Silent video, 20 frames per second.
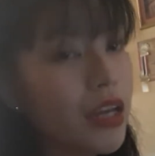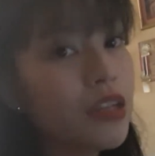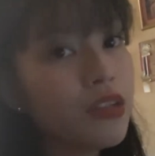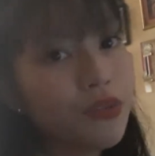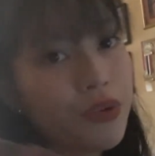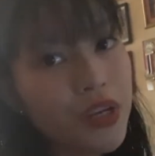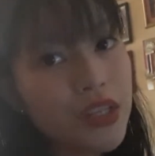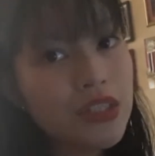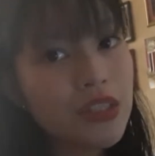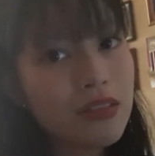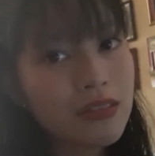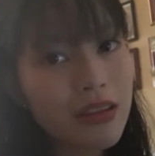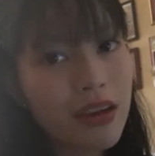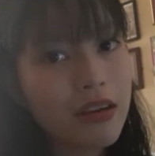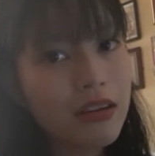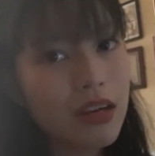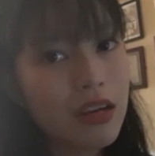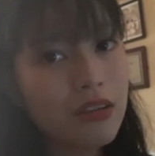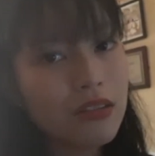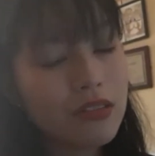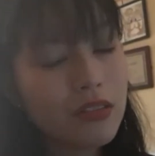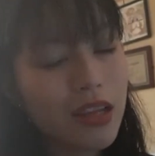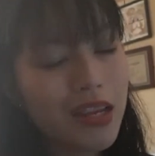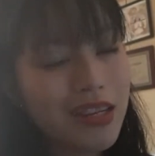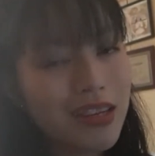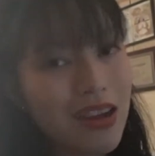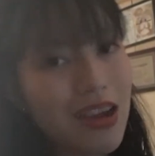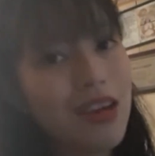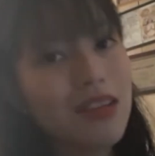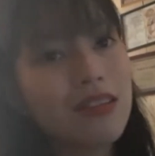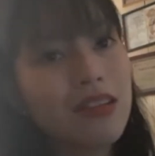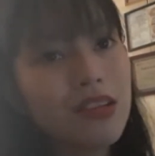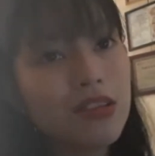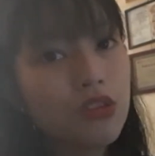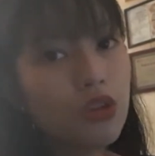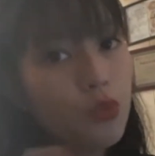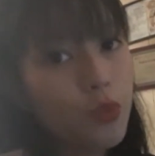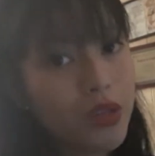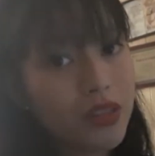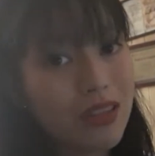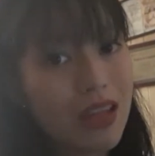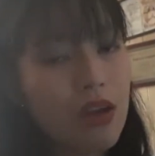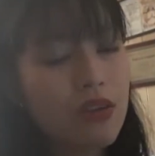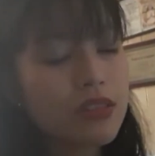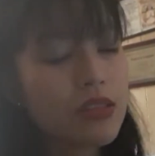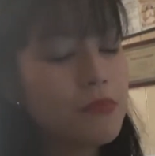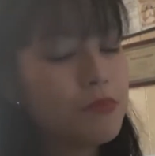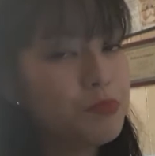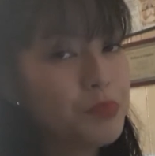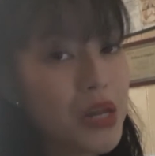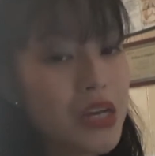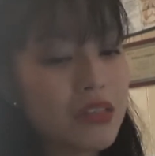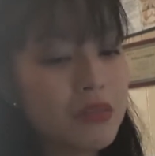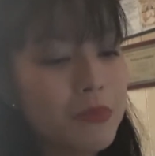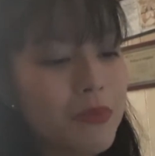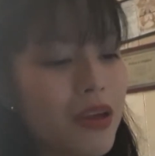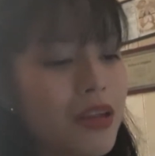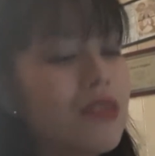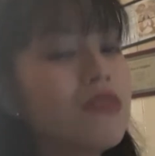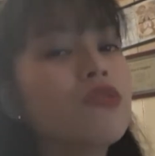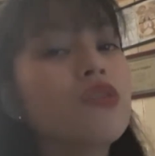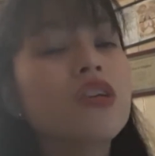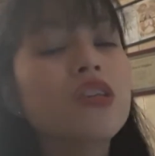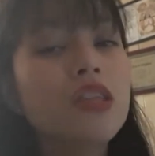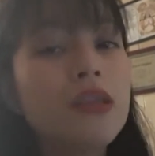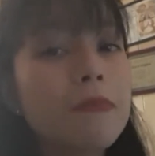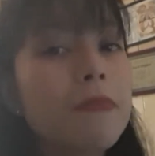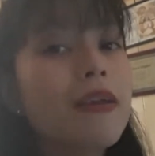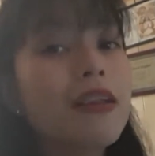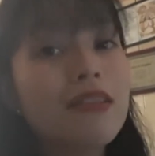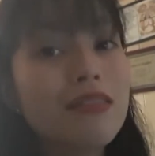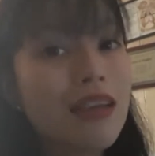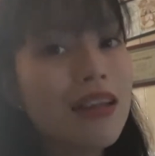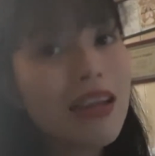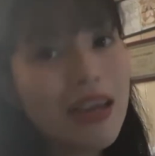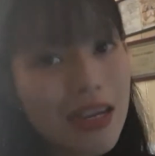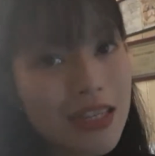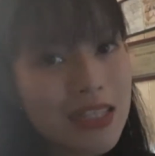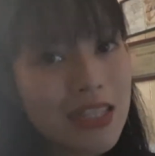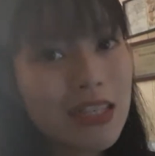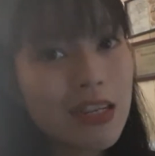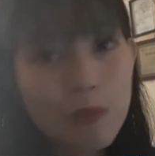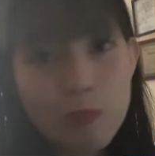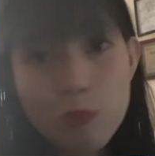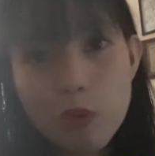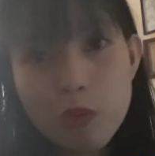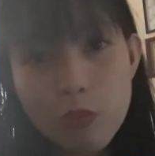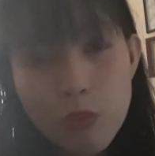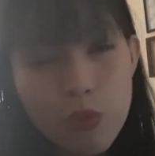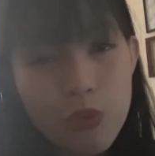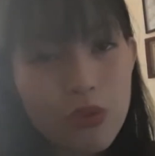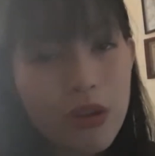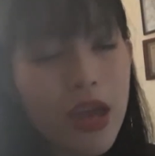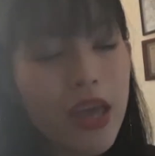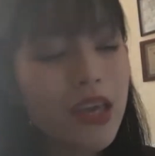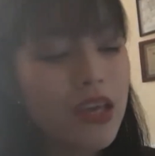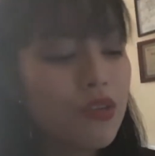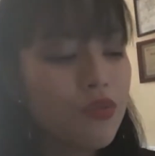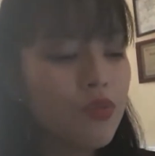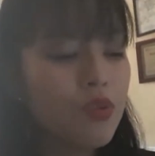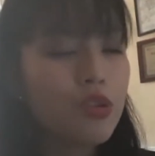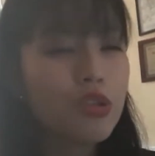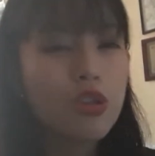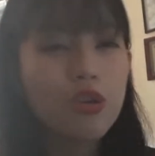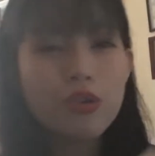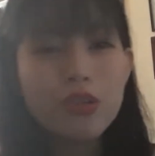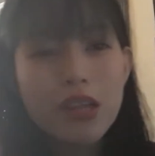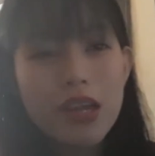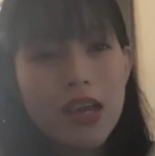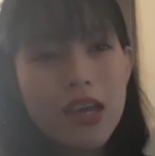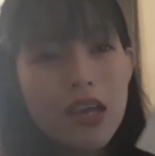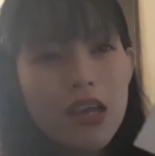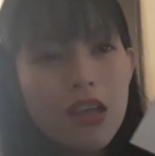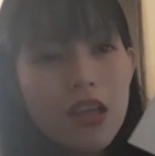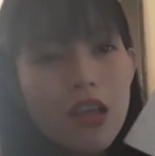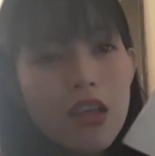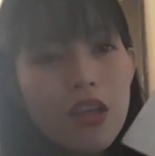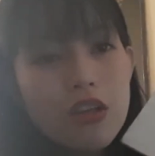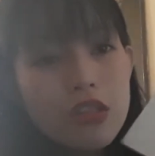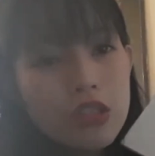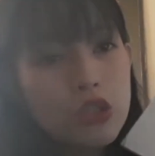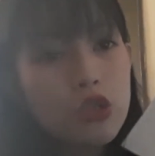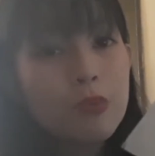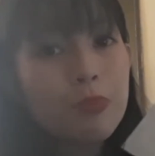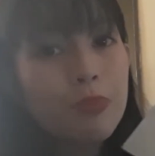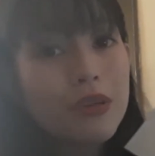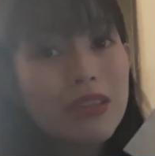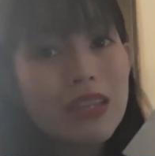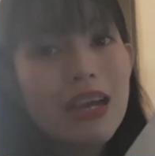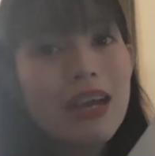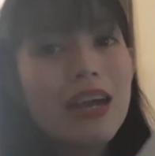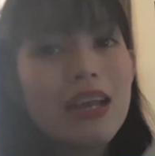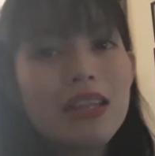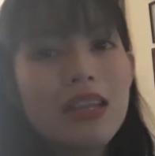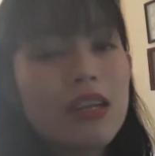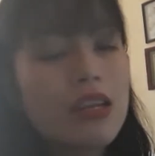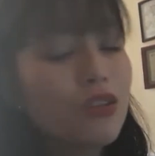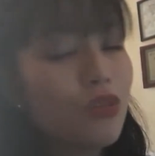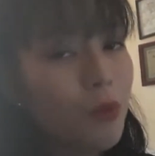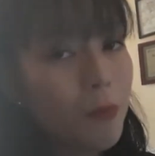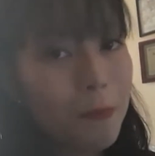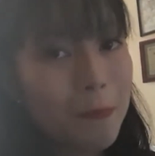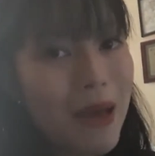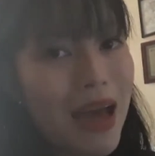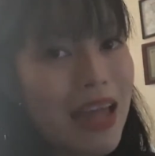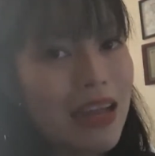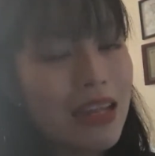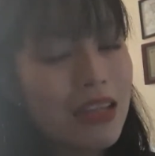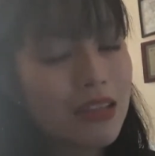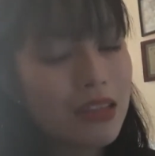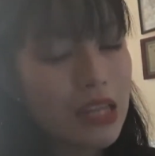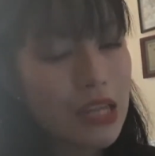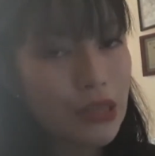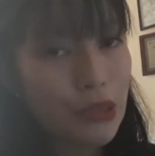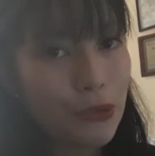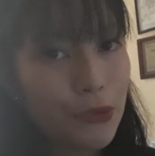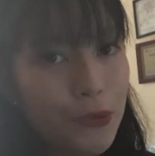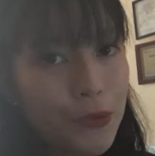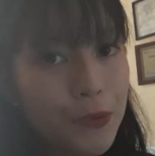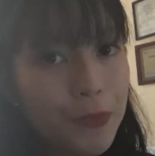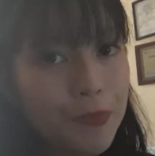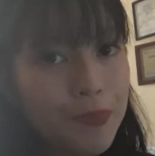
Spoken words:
It ranges around 900 to 1,000 plus pa rin. So, hindi pa rin talaga siya nagmumura even though na super tagal na nitong palette na to.